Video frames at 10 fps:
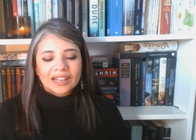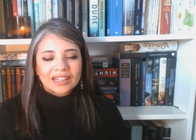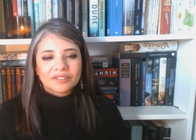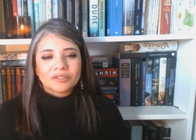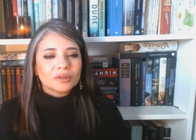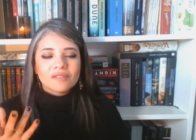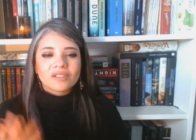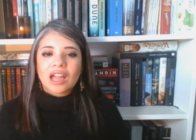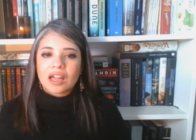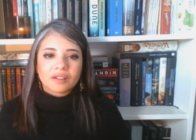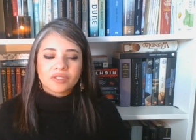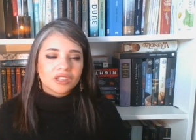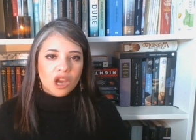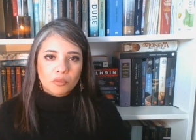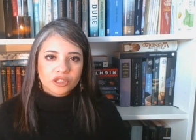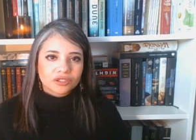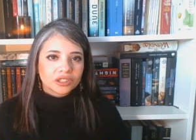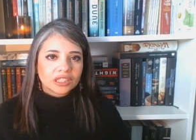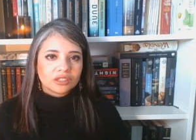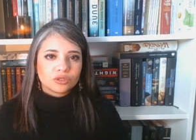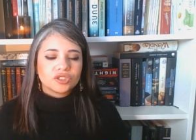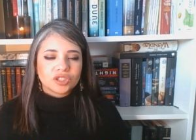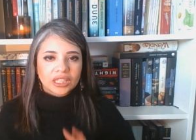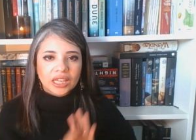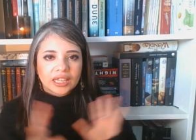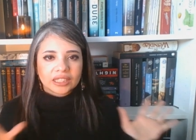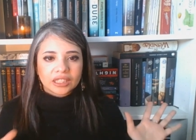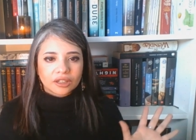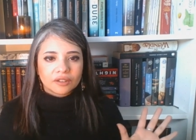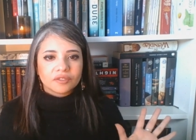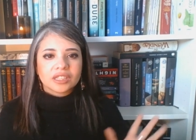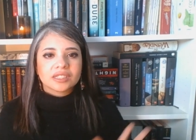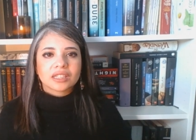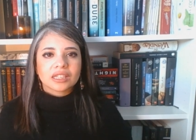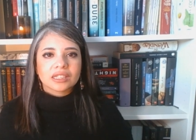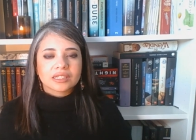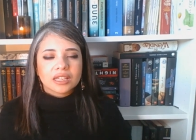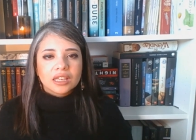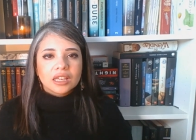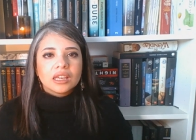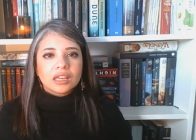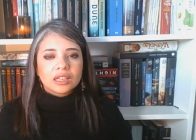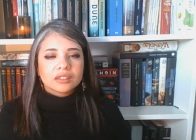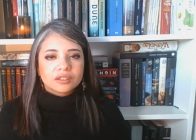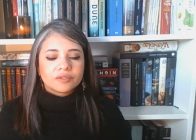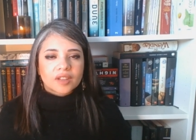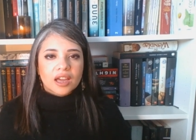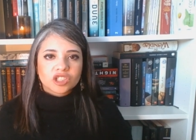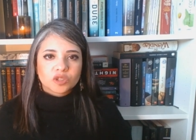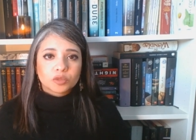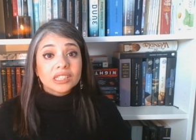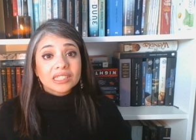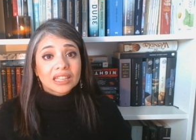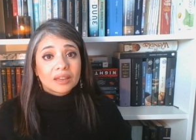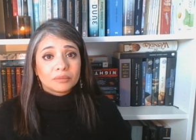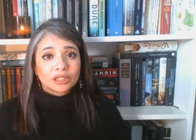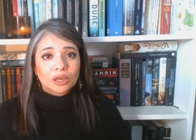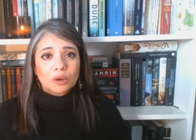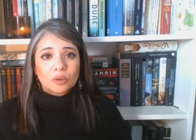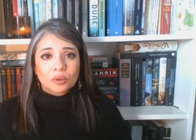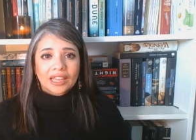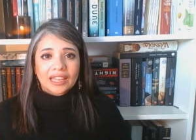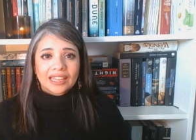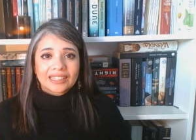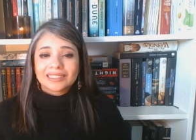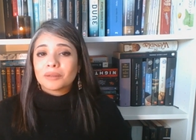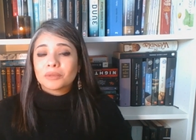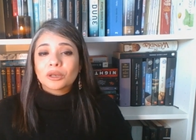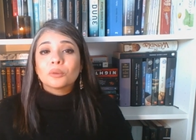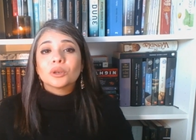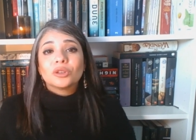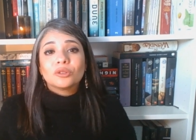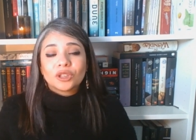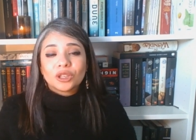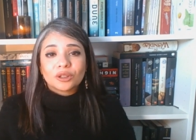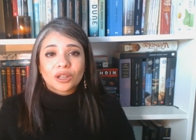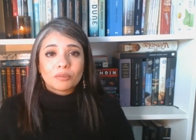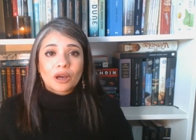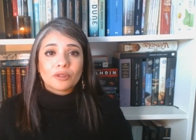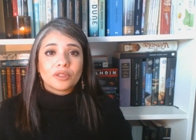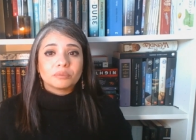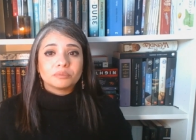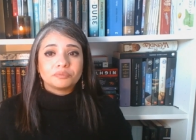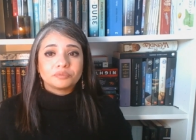If you ever have the opportunity to see any of these things in the flesh, please let me know, and let me know what you feel about them.